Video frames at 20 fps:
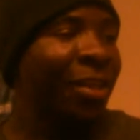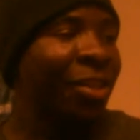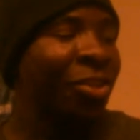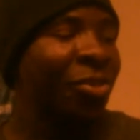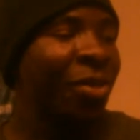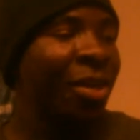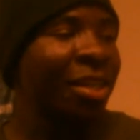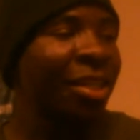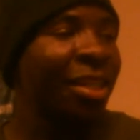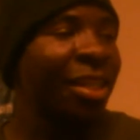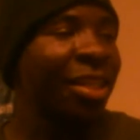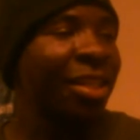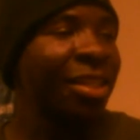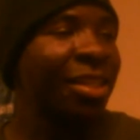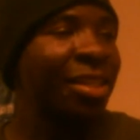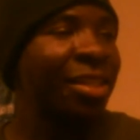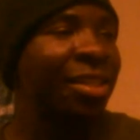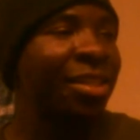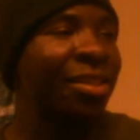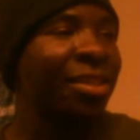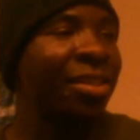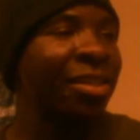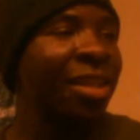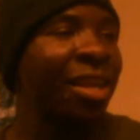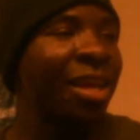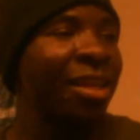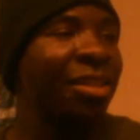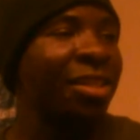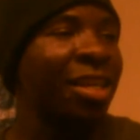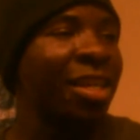trying to get these
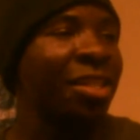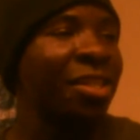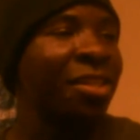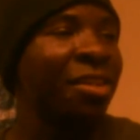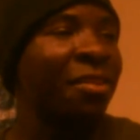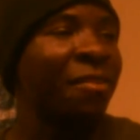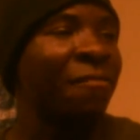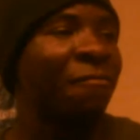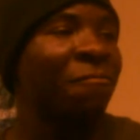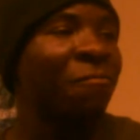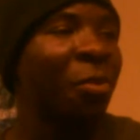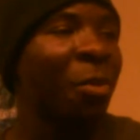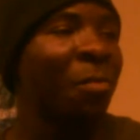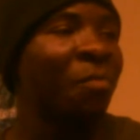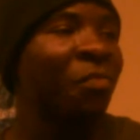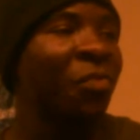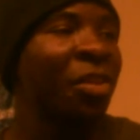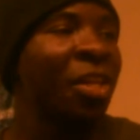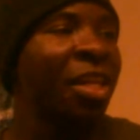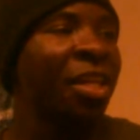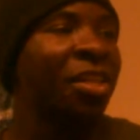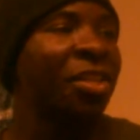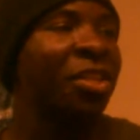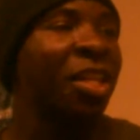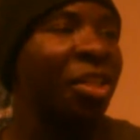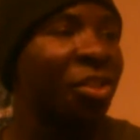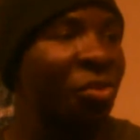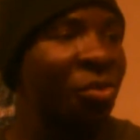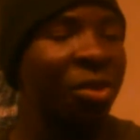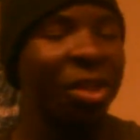attention from niggas
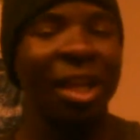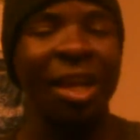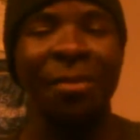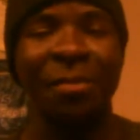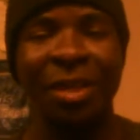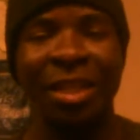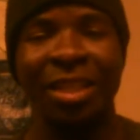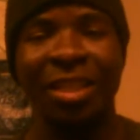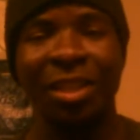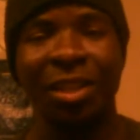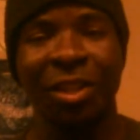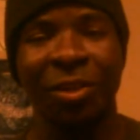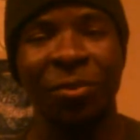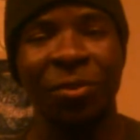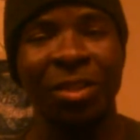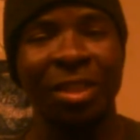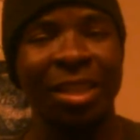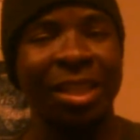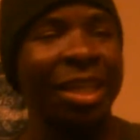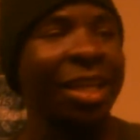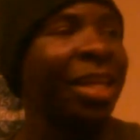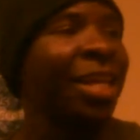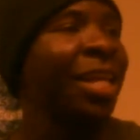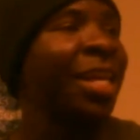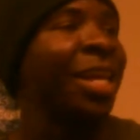that you claim is thirsty.